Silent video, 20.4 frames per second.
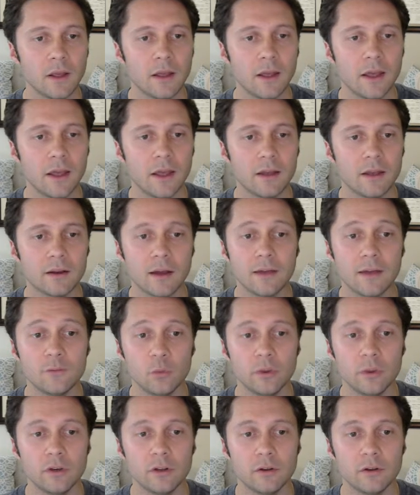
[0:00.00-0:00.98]
and I have a
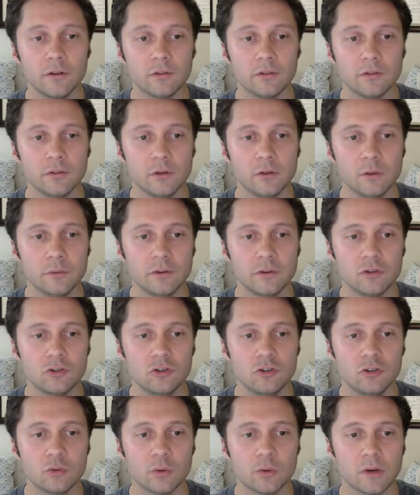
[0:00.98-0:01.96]
Windows. You would just
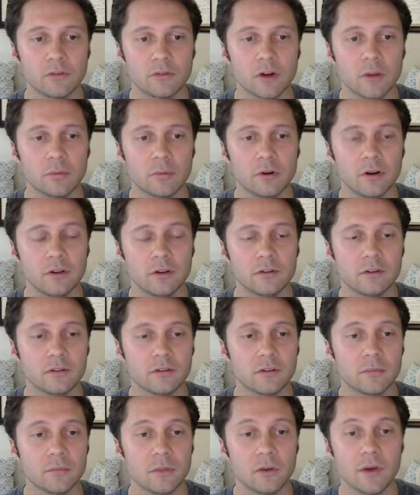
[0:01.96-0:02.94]
choose whatever operating
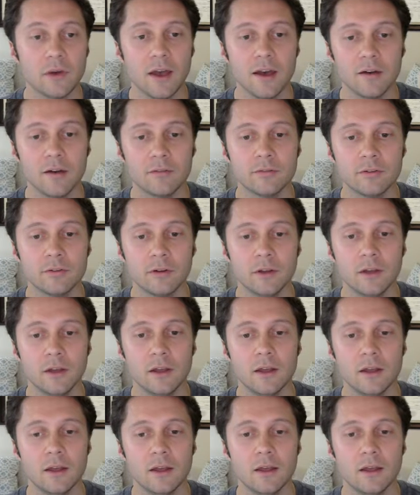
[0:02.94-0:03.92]
system that you have
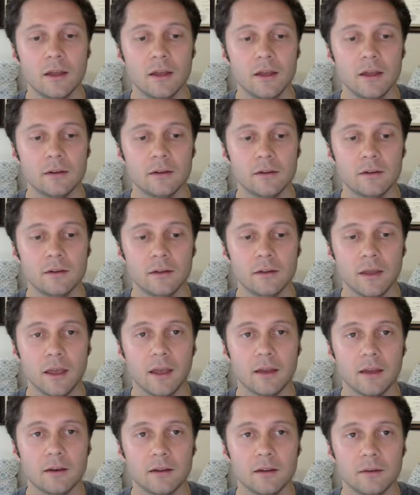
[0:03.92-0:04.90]

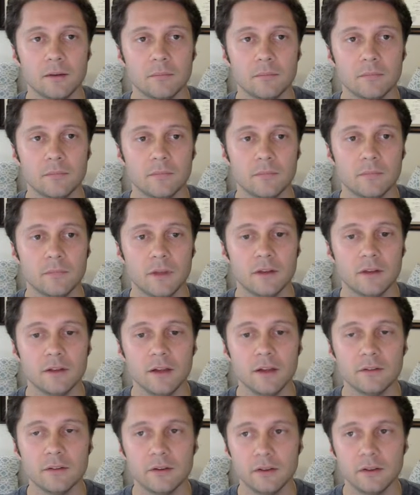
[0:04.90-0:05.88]
and
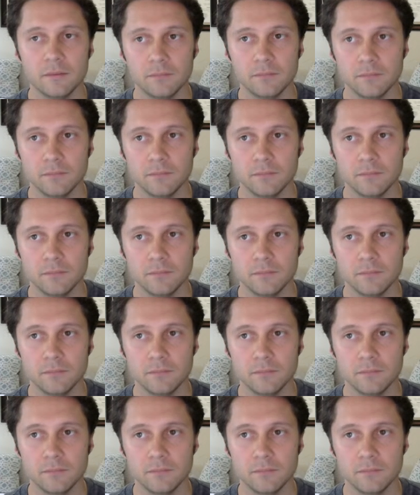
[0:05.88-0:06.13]
download it.